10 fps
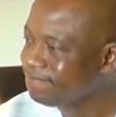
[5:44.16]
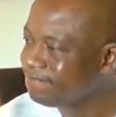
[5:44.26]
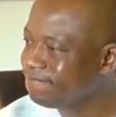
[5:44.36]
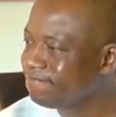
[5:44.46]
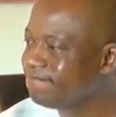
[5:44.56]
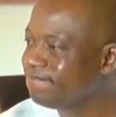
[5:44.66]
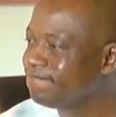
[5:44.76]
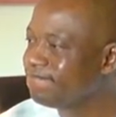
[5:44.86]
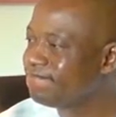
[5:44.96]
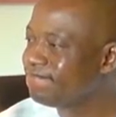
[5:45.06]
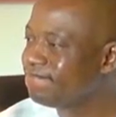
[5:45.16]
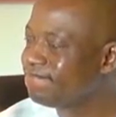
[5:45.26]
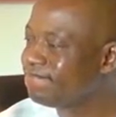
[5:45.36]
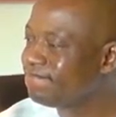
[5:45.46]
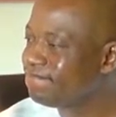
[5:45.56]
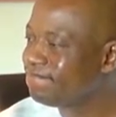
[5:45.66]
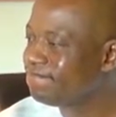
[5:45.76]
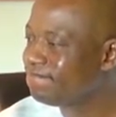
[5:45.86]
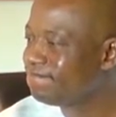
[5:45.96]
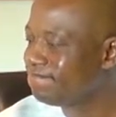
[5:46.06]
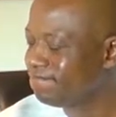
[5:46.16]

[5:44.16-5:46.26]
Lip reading: [no speech]